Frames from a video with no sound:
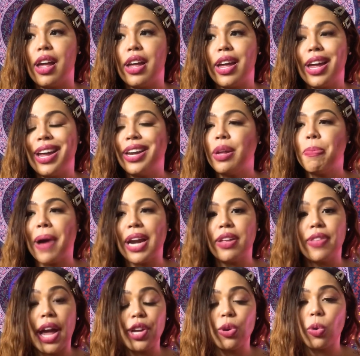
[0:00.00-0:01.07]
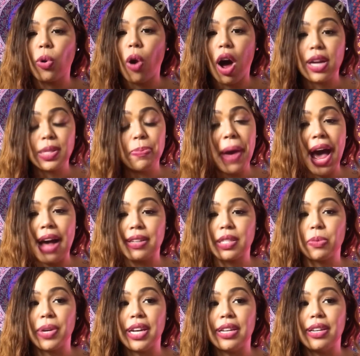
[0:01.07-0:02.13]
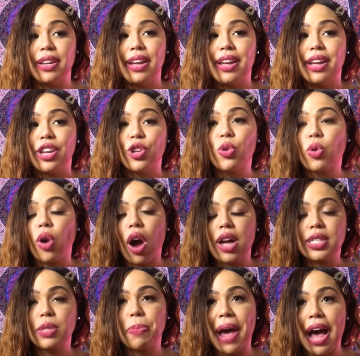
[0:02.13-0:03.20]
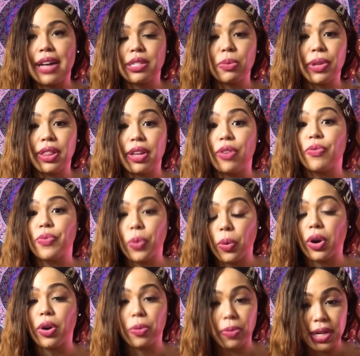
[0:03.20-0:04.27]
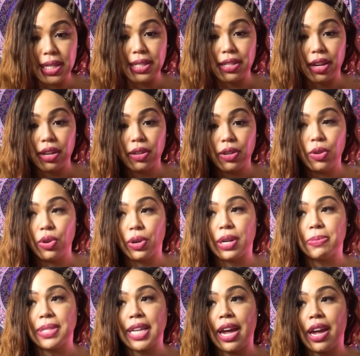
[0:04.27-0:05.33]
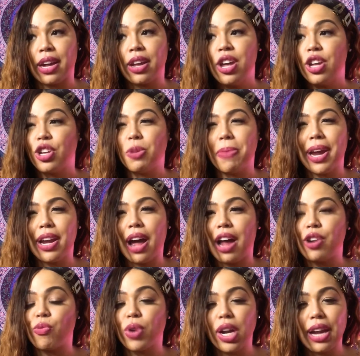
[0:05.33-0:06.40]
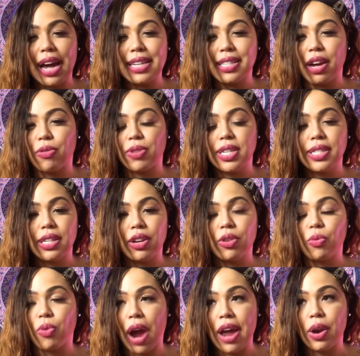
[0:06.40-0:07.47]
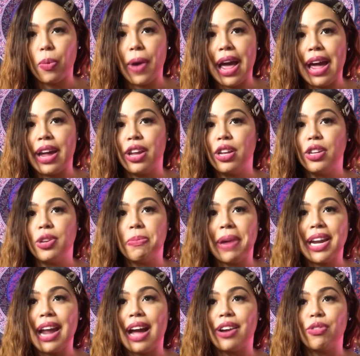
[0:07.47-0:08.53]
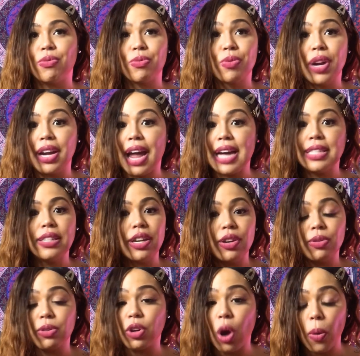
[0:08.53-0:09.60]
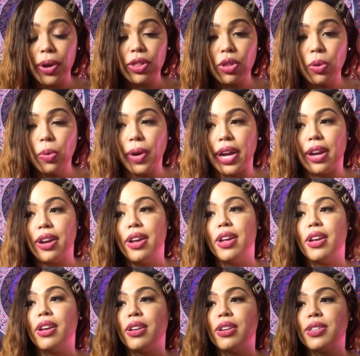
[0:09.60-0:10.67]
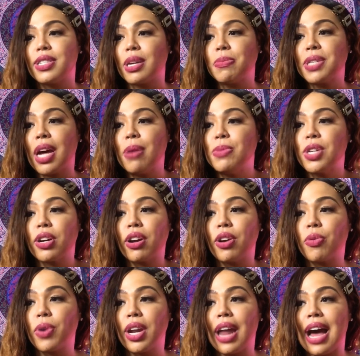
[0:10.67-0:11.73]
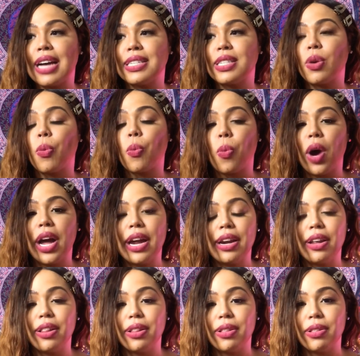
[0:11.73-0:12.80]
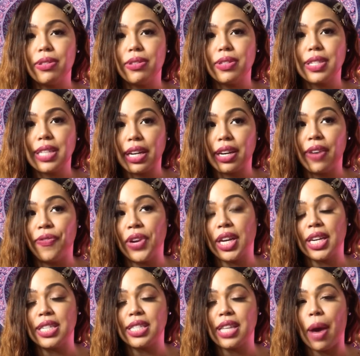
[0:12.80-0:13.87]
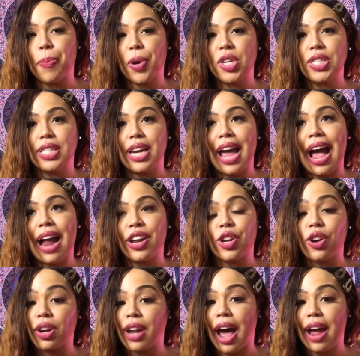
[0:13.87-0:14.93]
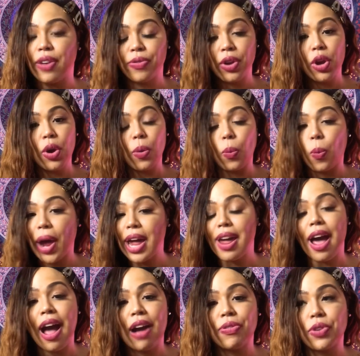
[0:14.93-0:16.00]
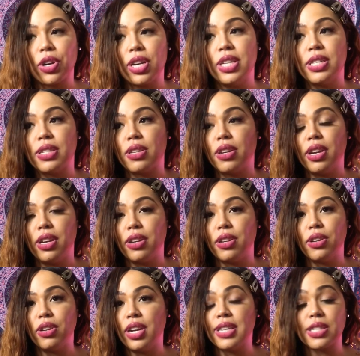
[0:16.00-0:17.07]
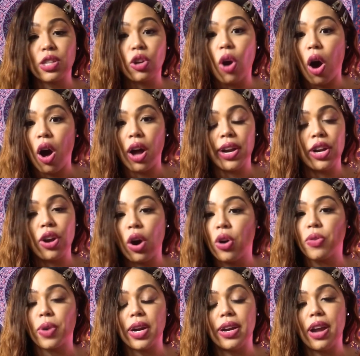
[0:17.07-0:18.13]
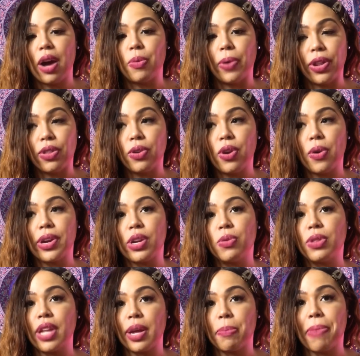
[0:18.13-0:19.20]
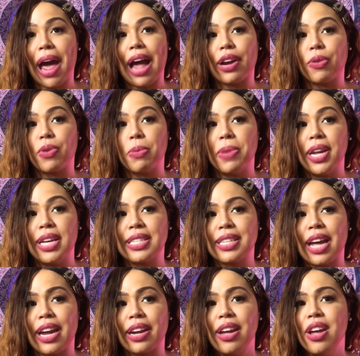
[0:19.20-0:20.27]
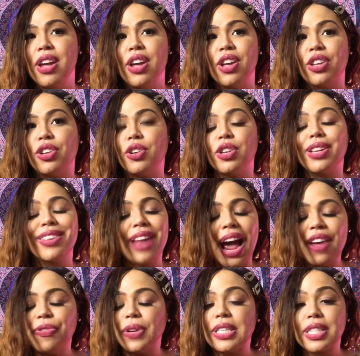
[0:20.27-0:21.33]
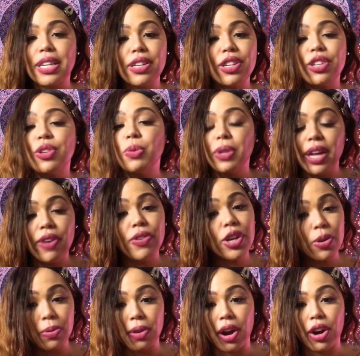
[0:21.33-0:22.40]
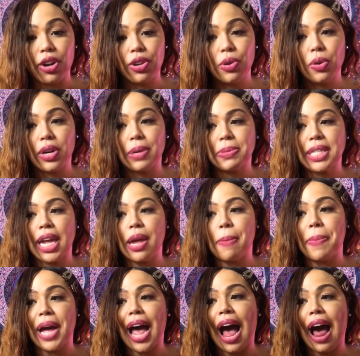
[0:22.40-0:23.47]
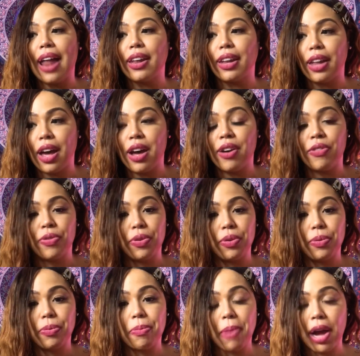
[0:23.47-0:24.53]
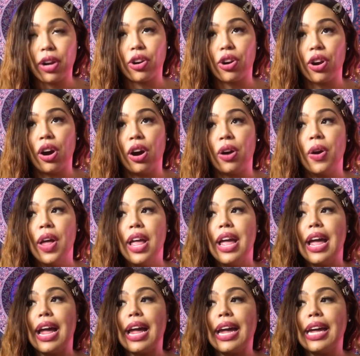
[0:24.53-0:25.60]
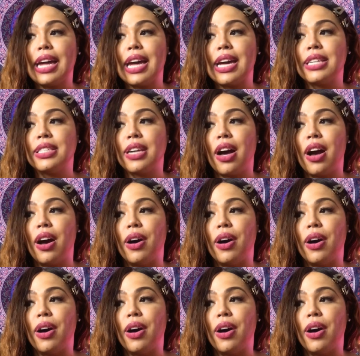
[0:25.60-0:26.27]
anybody that you cross paths with them for a reason. You know what I'm saying? You may not realize that reason right away. You may not realize it going through it. Sometimes you're going to realize what significance that person had in your life way after it's gone and over and done with, you know, and you think back and reminisce. Like, life is, you live and you learn. You know what I'm saying? But I love my girl, and